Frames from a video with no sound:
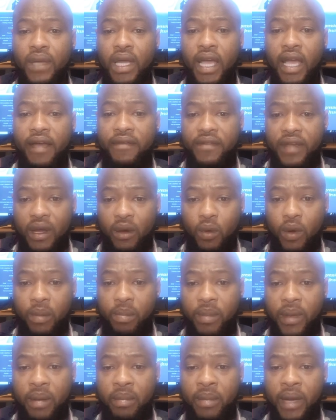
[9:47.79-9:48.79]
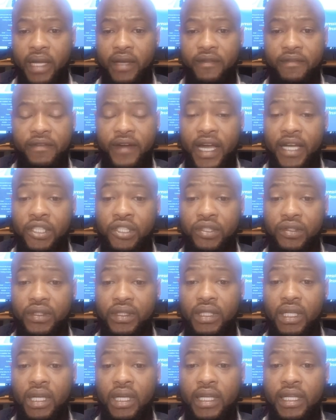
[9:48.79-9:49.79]
heavy equipment manufacturing,
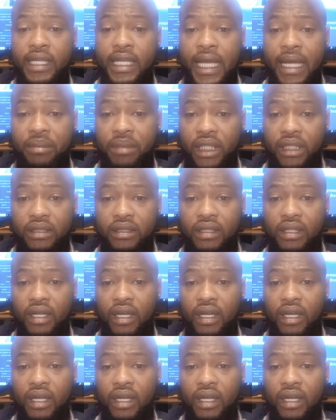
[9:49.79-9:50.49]
name it.